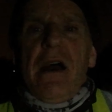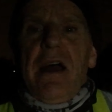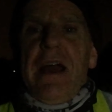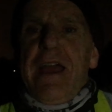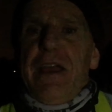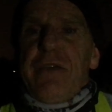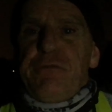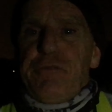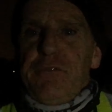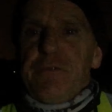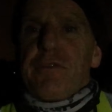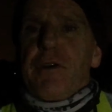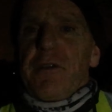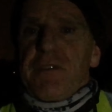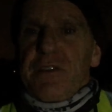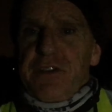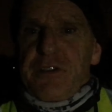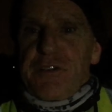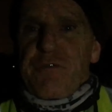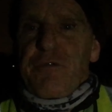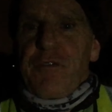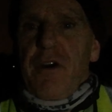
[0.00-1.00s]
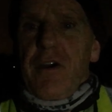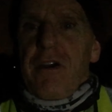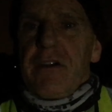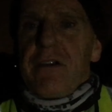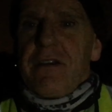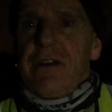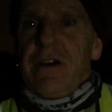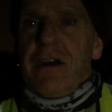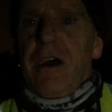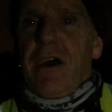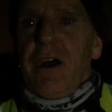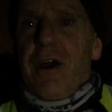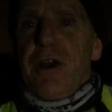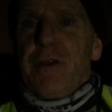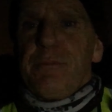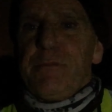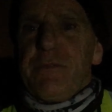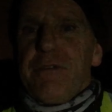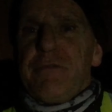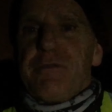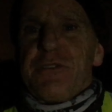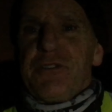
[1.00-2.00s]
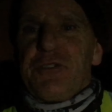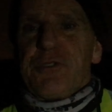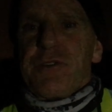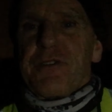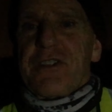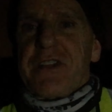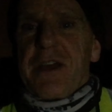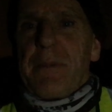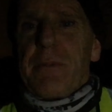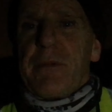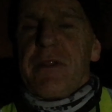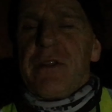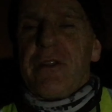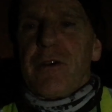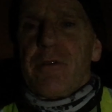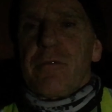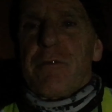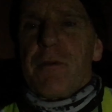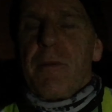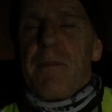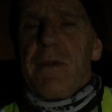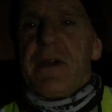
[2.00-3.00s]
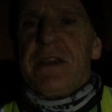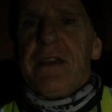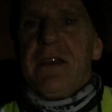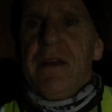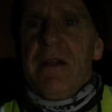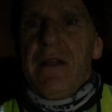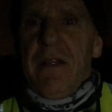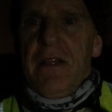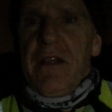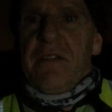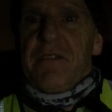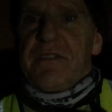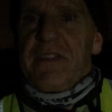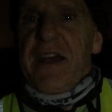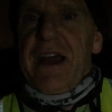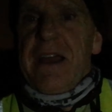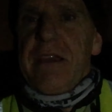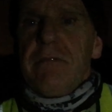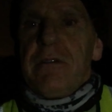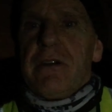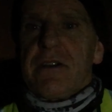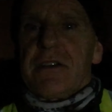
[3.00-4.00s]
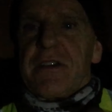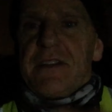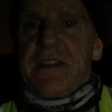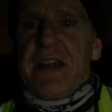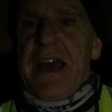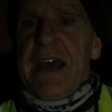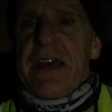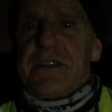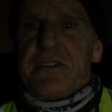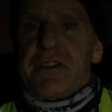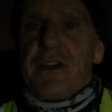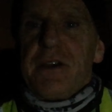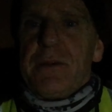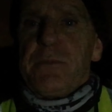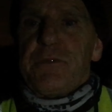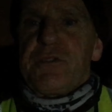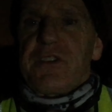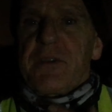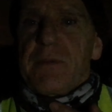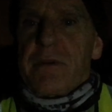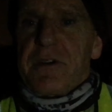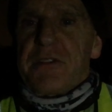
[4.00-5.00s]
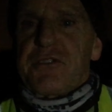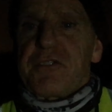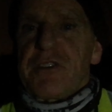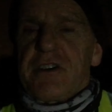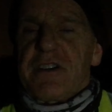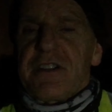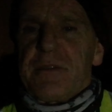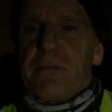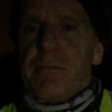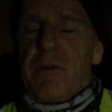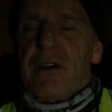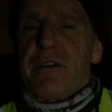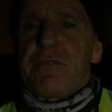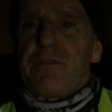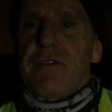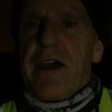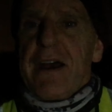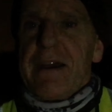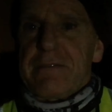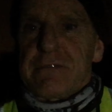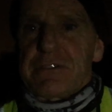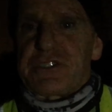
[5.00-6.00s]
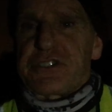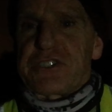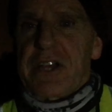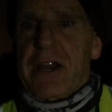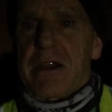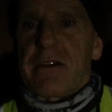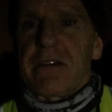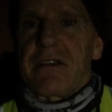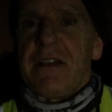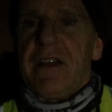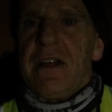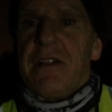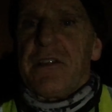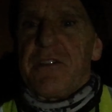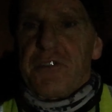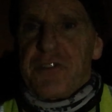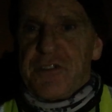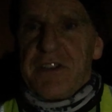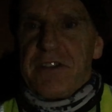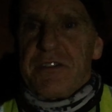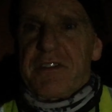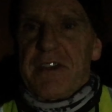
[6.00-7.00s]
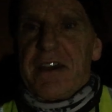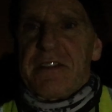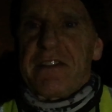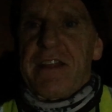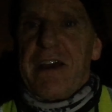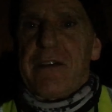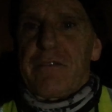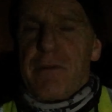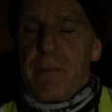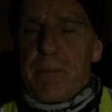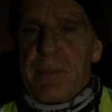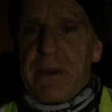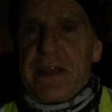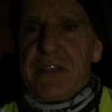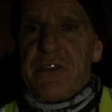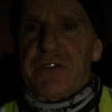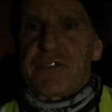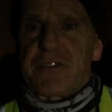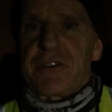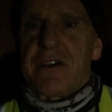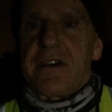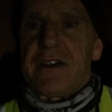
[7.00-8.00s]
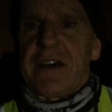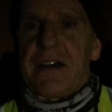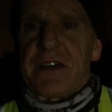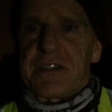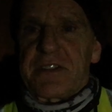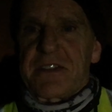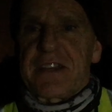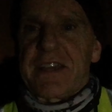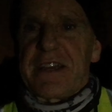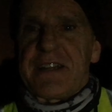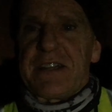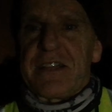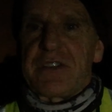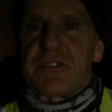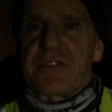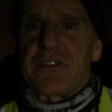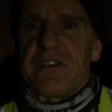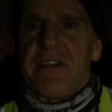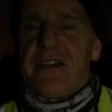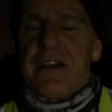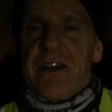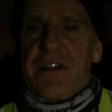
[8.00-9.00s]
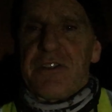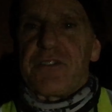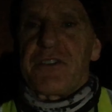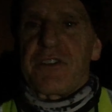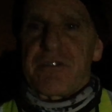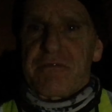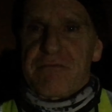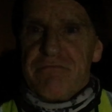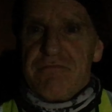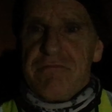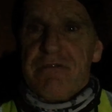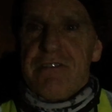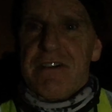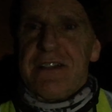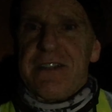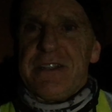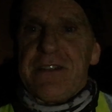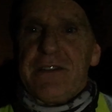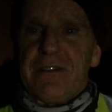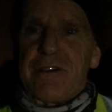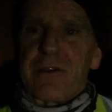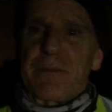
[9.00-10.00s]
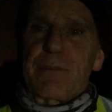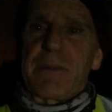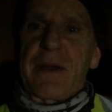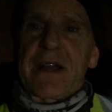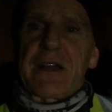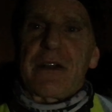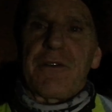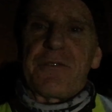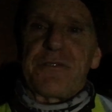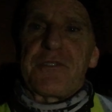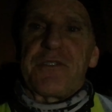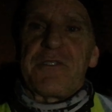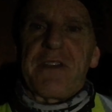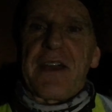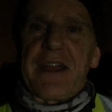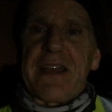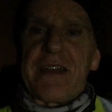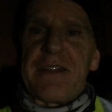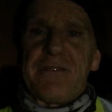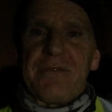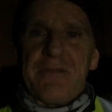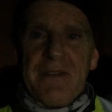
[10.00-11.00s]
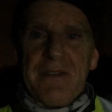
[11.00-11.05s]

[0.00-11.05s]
If you've got this far, I hope you've enjoyed coming along with me. Now I'm going to head home, see my darling wife, have a shower, and sit down, have a pizza and a Guinness, and just really look back on today,